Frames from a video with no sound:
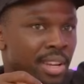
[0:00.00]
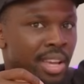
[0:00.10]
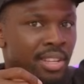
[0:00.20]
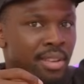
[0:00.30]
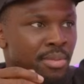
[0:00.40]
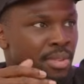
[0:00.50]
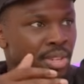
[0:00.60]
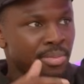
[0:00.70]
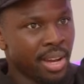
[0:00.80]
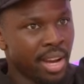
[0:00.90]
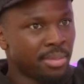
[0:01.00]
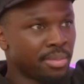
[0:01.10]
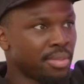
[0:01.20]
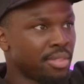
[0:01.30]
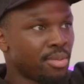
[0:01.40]
Like she
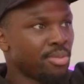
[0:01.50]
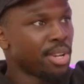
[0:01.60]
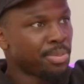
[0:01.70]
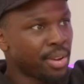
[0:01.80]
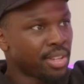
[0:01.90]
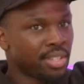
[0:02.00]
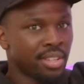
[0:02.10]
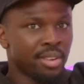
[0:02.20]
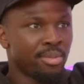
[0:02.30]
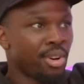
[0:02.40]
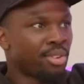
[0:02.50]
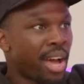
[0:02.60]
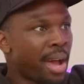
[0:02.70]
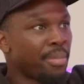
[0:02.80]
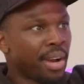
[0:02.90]
becomes the worst person in the world, or
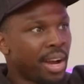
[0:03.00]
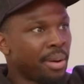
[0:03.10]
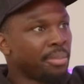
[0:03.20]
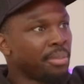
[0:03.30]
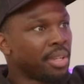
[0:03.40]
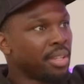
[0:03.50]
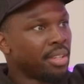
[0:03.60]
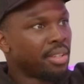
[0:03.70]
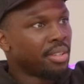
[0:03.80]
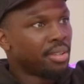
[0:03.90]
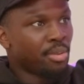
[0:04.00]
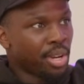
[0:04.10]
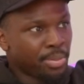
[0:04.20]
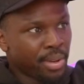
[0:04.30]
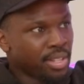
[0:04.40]
I become the
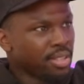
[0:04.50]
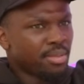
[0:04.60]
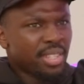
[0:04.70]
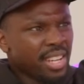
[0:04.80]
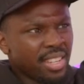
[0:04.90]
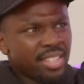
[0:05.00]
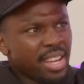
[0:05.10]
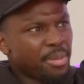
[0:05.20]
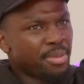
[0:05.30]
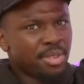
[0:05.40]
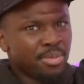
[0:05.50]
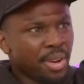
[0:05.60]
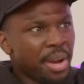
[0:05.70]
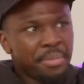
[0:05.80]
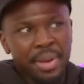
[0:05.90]
worst person. That doesn't happen. You
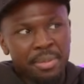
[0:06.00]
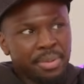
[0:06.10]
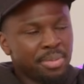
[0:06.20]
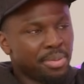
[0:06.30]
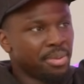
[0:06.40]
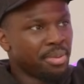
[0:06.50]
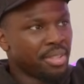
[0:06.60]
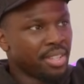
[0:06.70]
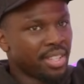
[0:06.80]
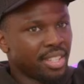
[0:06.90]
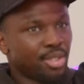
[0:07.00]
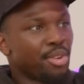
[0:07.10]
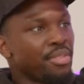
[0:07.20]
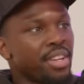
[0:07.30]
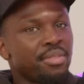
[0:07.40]
become better people. So
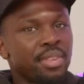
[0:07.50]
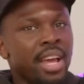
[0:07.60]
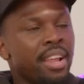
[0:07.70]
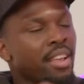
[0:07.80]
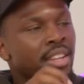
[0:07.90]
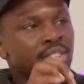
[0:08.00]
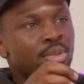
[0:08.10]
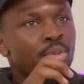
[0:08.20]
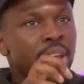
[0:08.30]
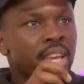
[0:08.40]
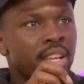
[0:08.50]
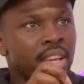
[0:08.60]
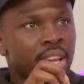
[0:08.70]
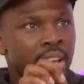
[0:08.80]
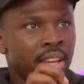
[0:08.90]
if anything, like it's the way
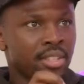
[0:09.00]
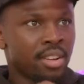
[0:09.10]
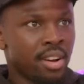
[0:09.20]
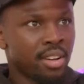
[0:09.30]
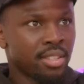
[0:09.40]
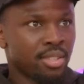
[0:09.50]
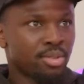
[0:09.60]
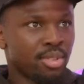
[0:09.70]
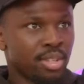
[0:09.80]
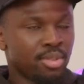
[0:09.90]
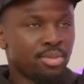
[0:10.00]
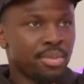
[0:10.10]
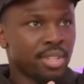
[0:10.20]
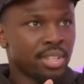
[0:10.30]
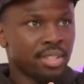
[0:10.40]
it gets asked. It's
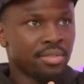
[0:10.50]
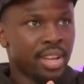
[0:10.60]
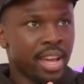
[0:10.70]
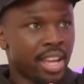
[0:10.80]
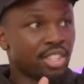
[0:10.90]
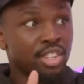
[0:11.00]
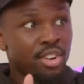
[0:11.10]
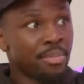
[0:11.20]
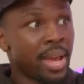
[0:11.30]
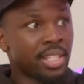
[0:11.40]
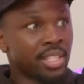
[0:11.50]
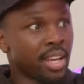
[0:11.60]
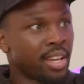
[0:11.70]
almost as if like, has she gone mad yet?